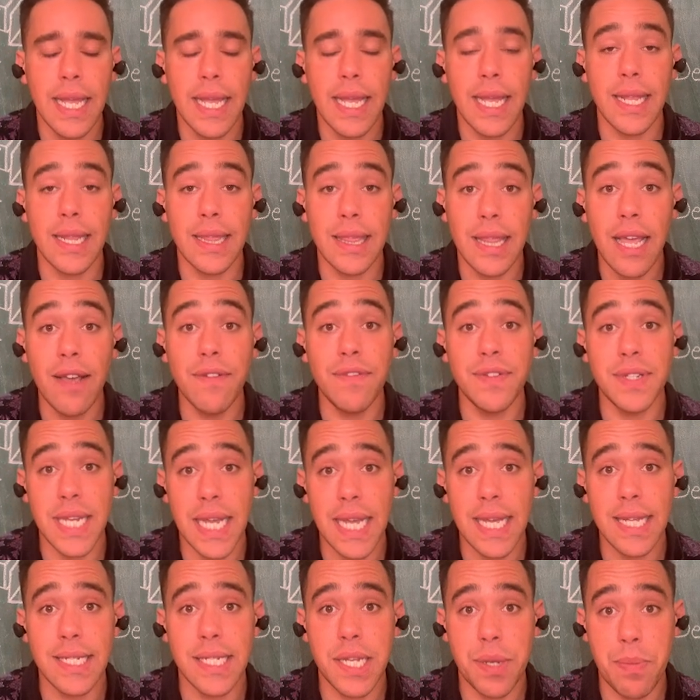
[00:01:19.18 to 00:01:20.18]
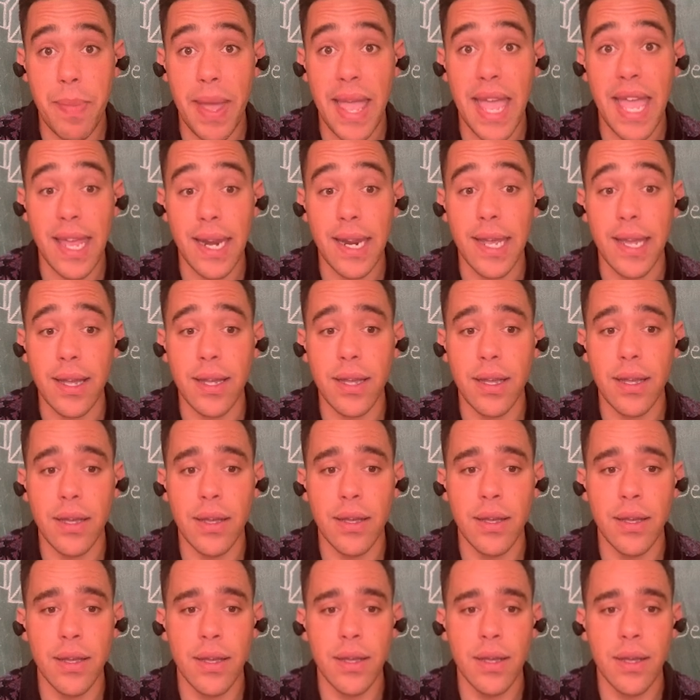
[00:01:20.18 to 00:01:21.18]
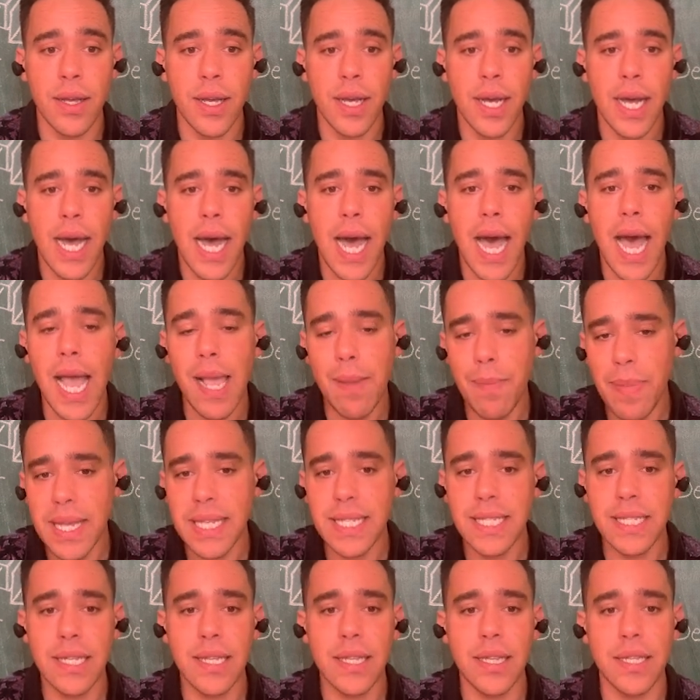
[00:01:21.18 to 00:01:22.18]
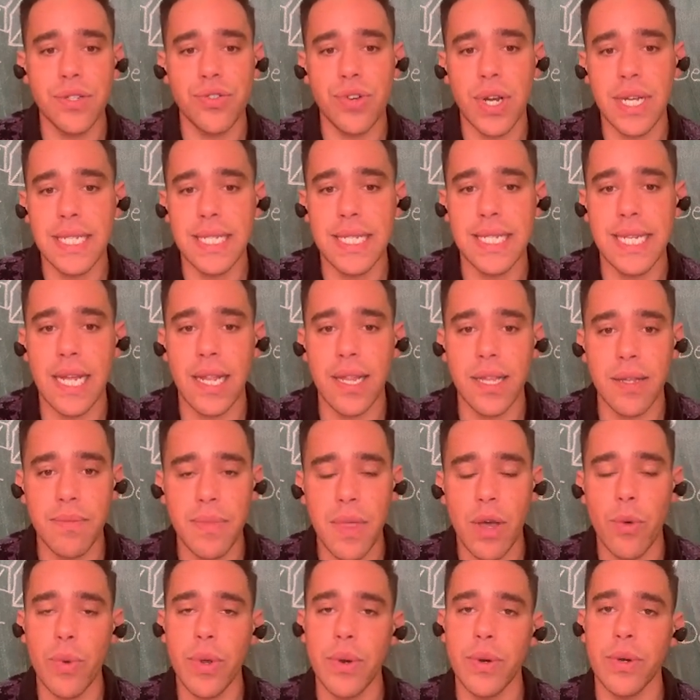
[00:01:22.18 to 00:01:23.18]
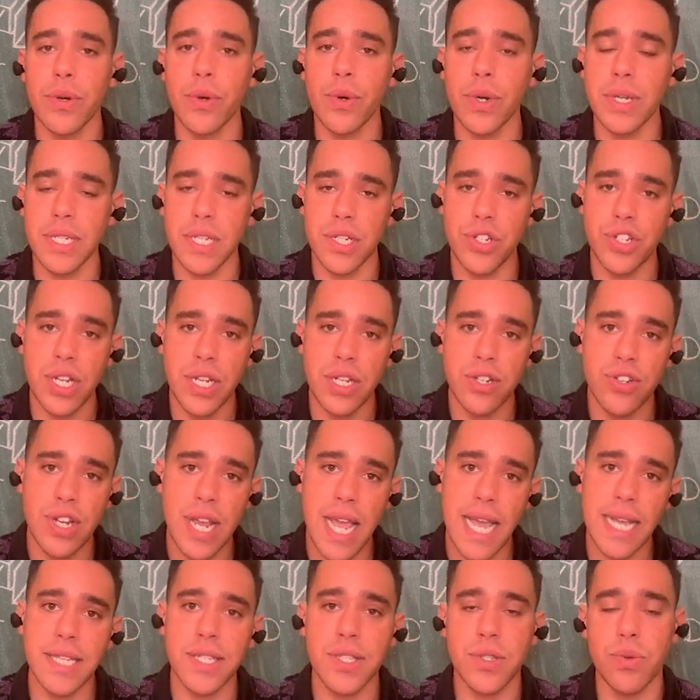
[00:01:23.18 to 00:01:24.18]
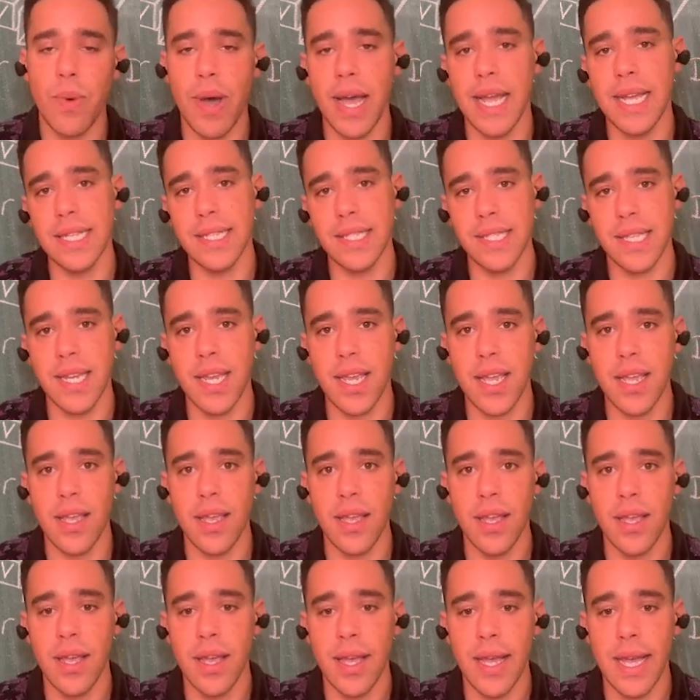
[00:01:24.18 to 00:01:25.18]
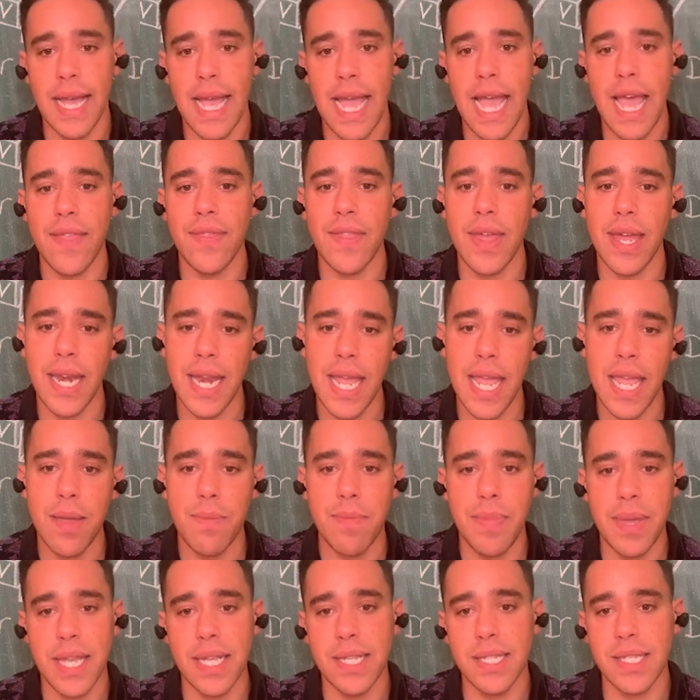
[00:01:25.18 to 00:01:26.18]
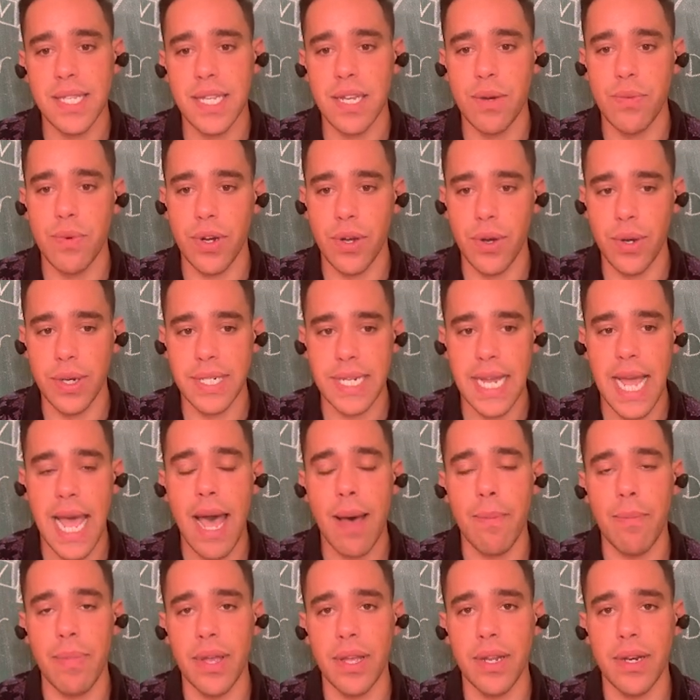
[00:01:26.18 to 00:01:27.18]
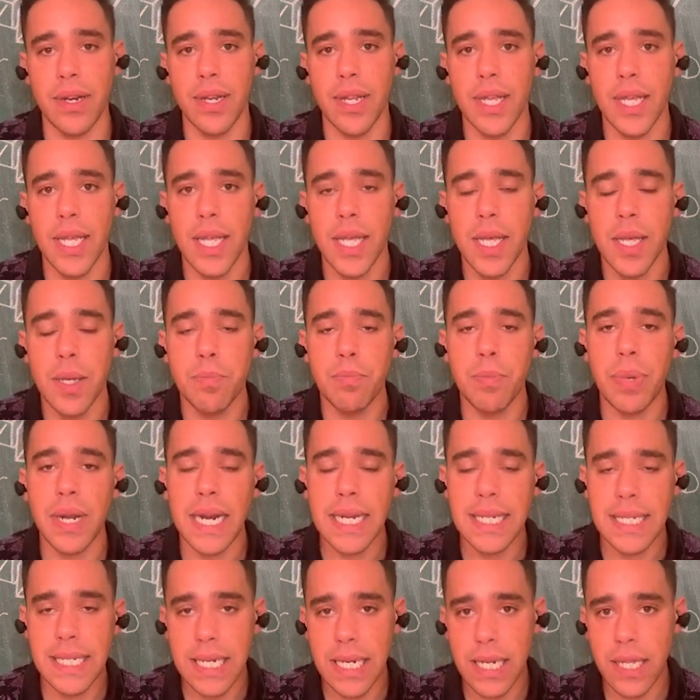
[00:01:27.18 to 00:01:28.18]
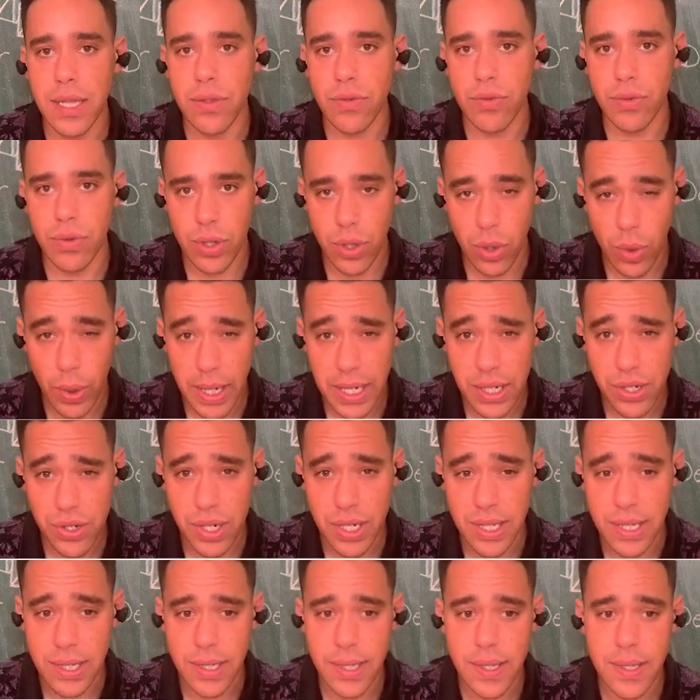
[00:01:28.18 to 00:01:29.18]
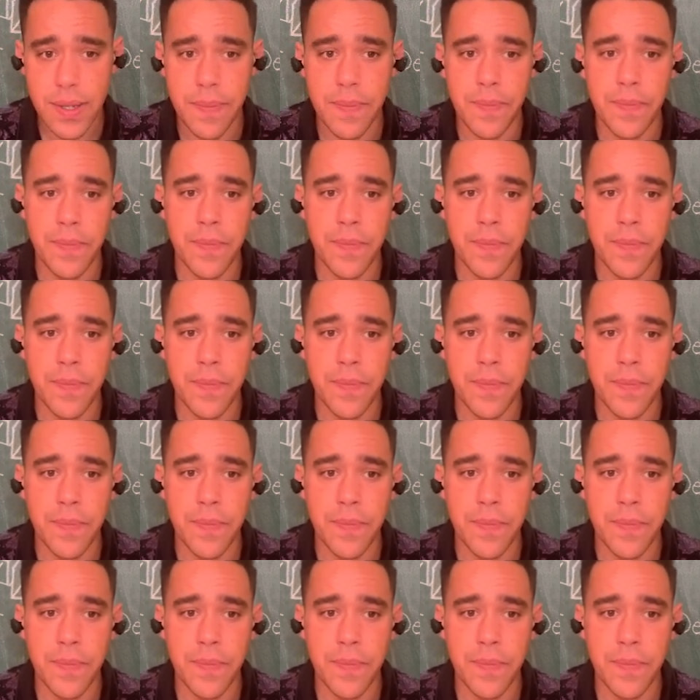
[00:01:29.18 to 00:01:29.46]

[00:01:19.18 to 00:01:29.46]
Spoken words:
It left Dan to panic. I basically tried to tell him that we were going to change X, Y, and Z, and that A, B, and C were going to happen, but I did it through equations.